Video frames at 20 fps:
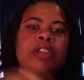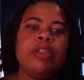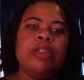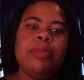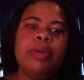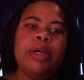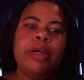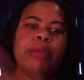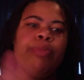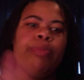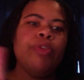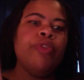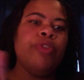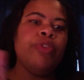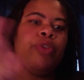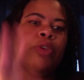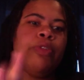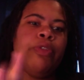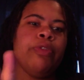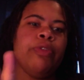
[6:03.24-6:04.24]
But
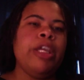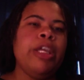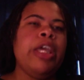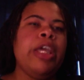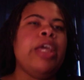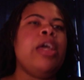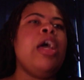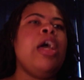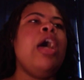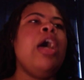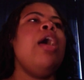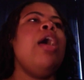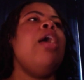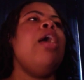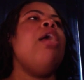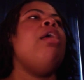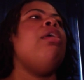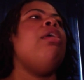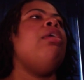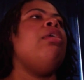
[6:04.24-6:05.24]
moving on from that,
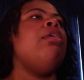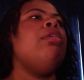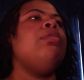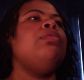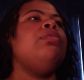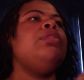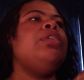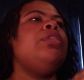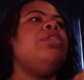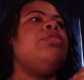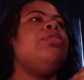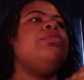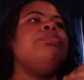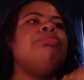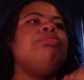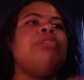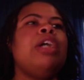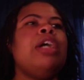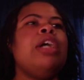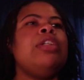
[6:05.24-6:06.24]
um, we going
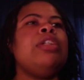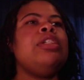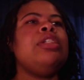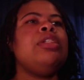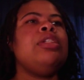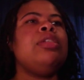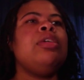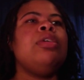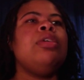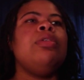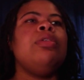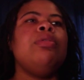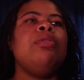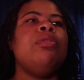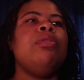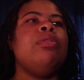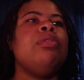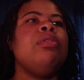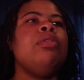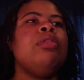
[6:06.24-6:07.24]
I just,
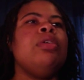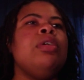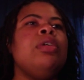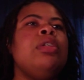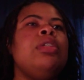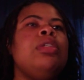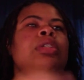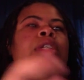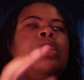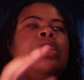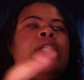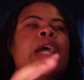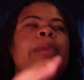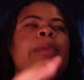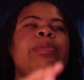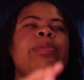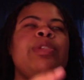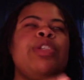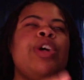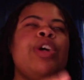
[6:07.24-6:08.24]
this
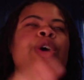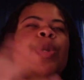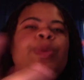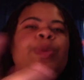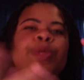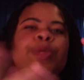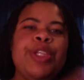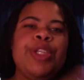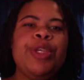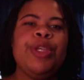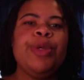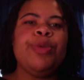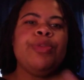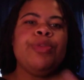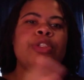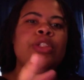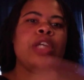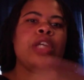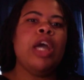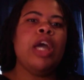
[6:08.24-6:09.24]
episode was
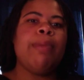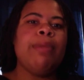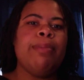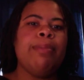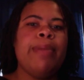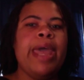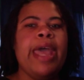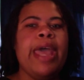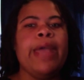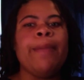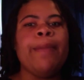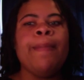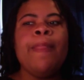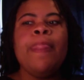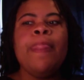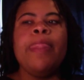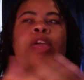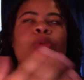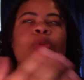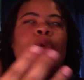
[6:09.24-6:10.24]
cute coming back
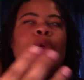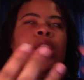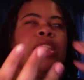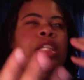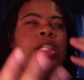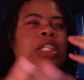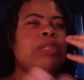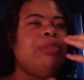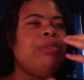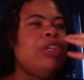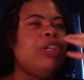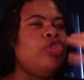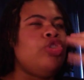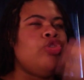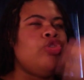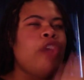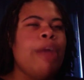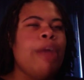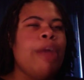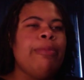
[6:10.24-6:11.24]
it wasn't as much
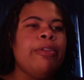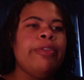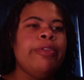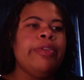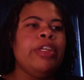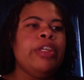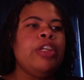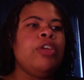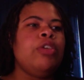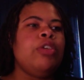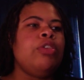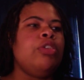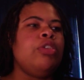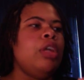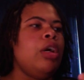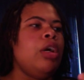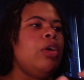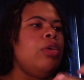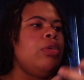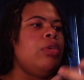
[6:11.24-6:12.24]
drama feel, you
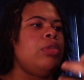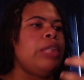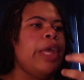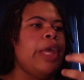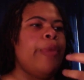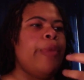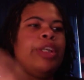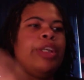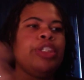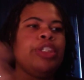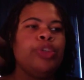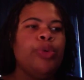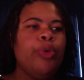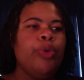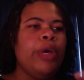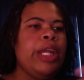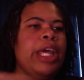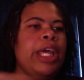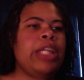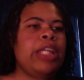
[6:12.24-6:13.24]
know, they wasn't
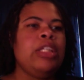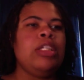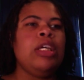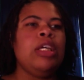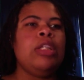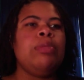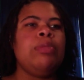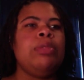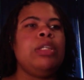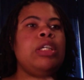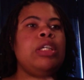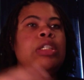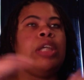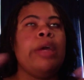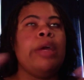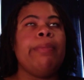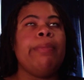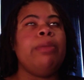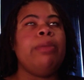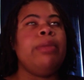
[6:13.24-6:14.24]
going at each other because
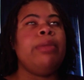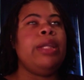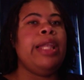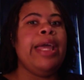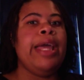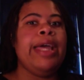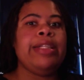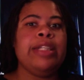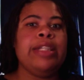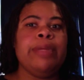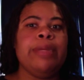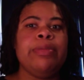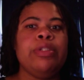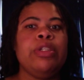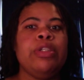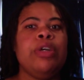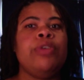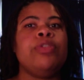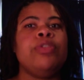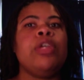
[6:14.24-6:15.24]
y'all remember the last
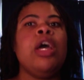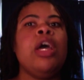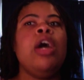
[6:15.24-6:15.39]
episodes